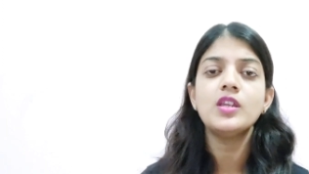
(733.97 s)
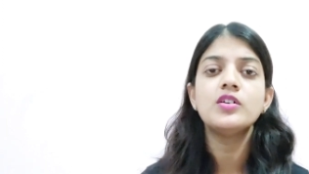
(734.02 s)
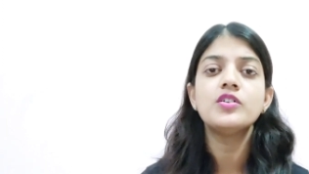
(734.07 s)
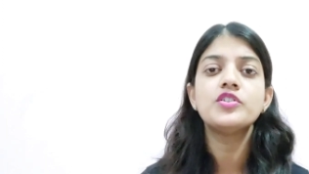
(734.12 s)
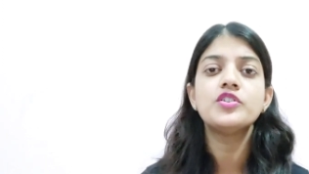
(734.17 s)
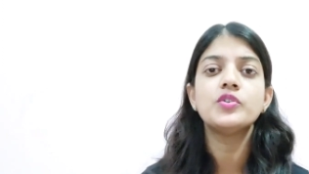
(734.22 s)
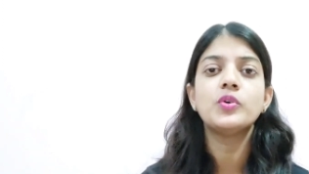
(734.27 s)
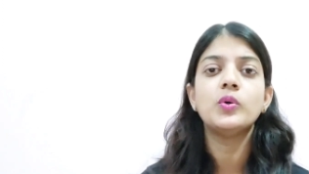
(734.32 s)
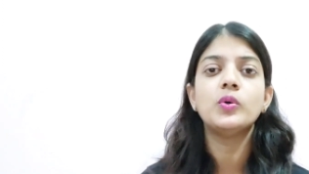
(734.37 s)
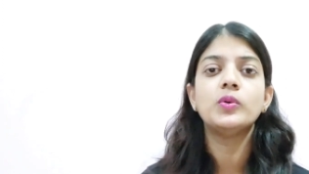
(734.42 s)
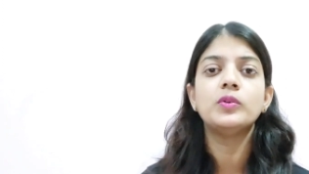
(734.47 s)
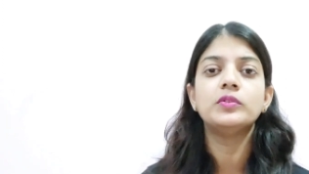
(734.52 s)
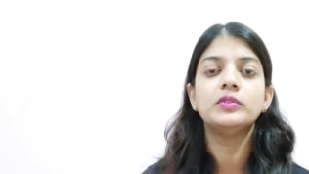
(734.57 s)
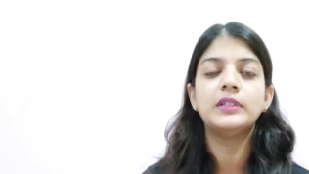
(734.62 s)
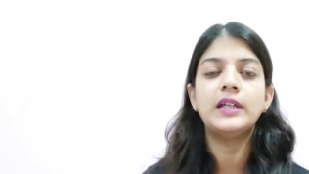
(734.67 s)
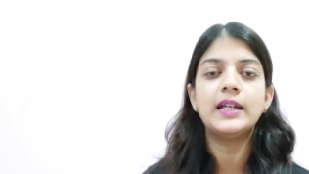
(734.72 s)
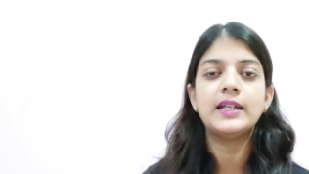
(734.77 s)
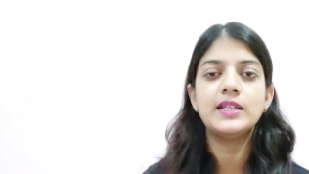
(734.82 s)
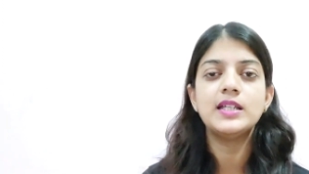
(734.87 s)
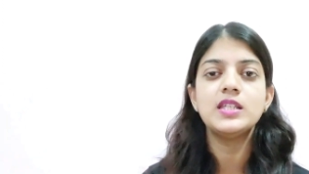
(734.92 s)
So
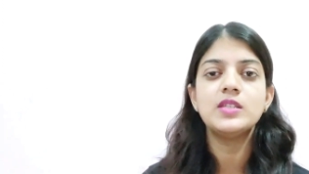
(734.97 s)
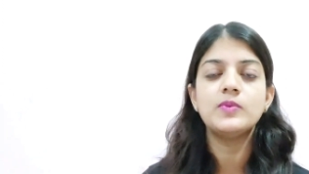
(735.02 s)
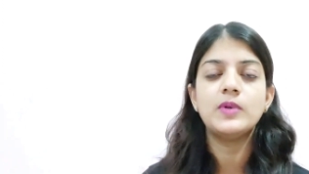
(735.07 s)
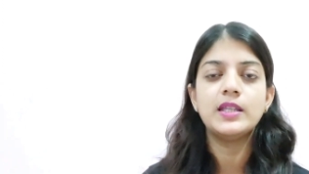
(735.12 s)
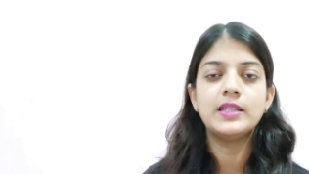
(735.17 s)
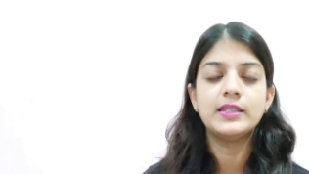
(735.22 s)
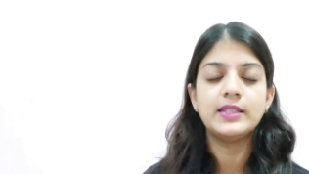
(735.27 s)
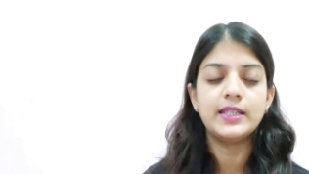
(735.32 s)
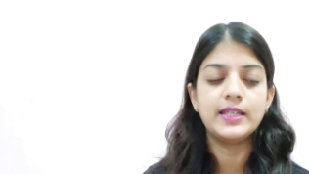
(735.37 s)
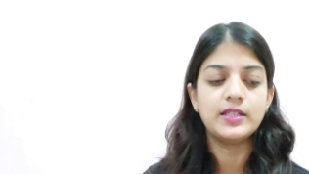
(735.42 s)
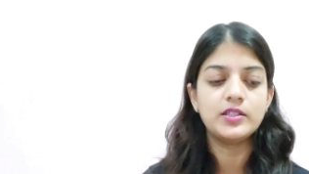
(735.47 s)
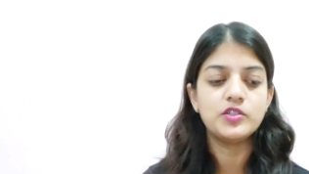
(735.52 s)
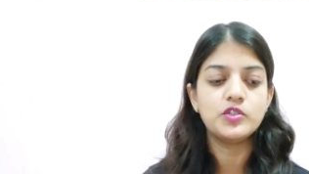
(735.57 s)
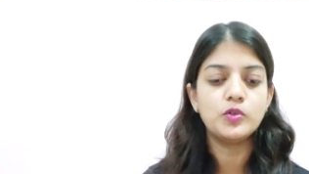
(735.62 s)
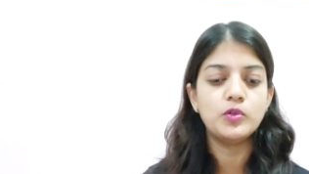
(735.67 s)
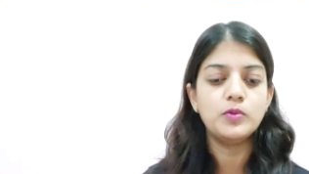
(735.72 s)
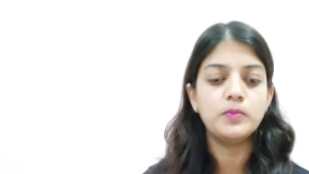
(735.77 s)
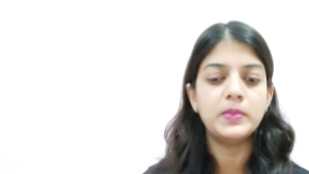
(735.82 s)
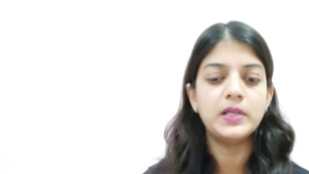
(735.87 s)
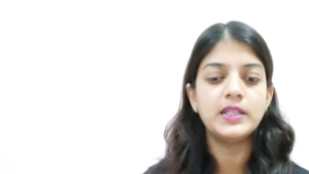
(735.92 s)
that is one thing.
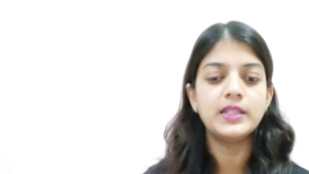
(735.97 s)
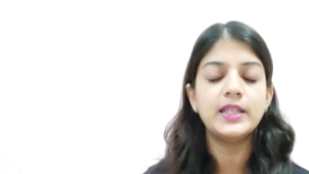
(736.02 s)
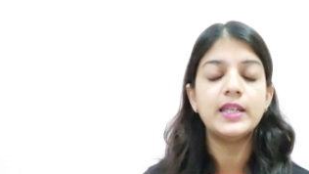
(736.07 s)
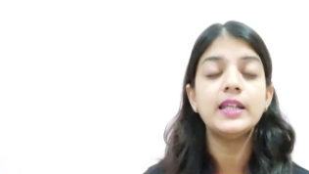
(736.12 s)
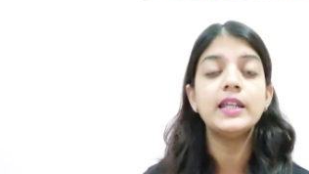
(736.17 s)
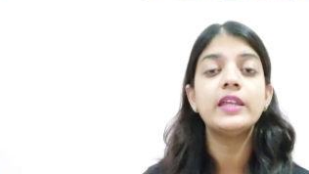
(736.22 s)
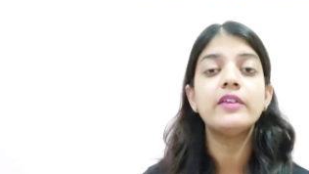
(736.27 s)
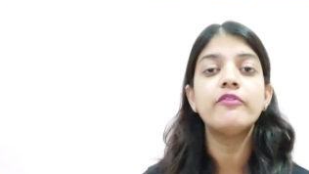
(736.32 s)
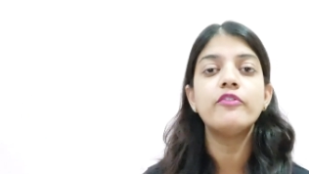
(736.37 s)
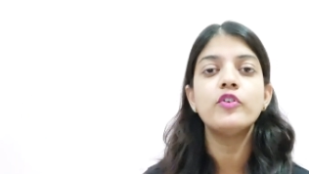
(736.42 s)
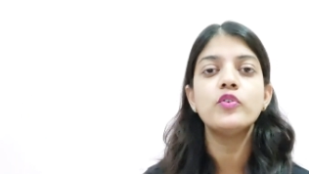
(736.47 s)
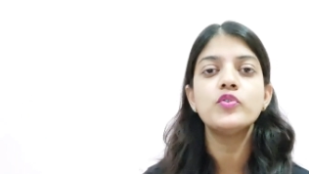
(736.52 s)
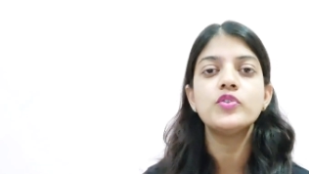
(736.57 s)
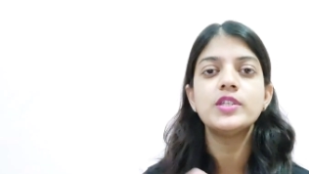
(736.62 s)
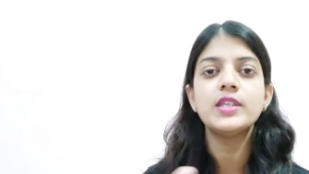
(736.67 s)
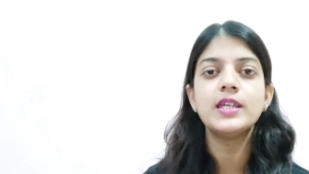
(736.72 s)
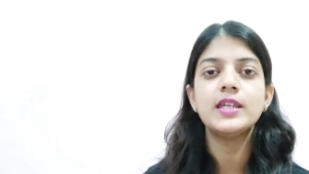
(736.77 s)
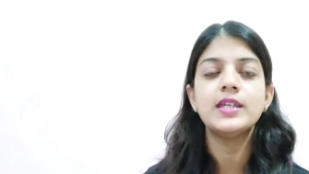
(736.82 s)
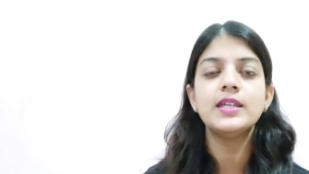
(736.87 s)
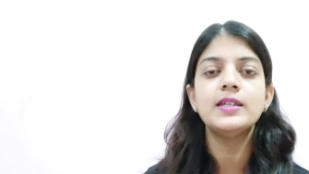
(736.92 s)
So but then if you
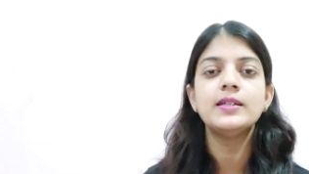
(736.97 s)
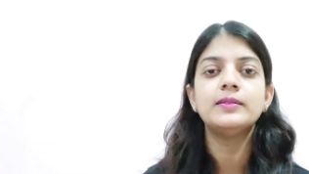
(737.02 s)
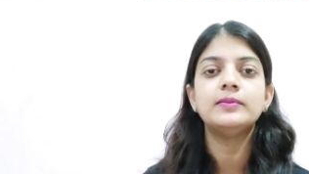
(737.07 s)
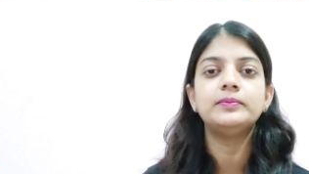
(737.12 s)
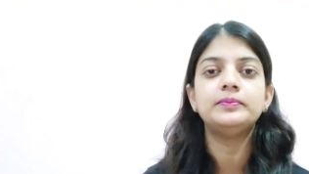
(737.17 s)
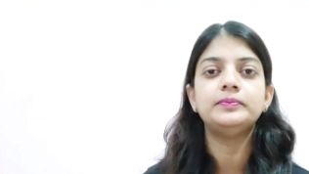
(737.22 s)
see,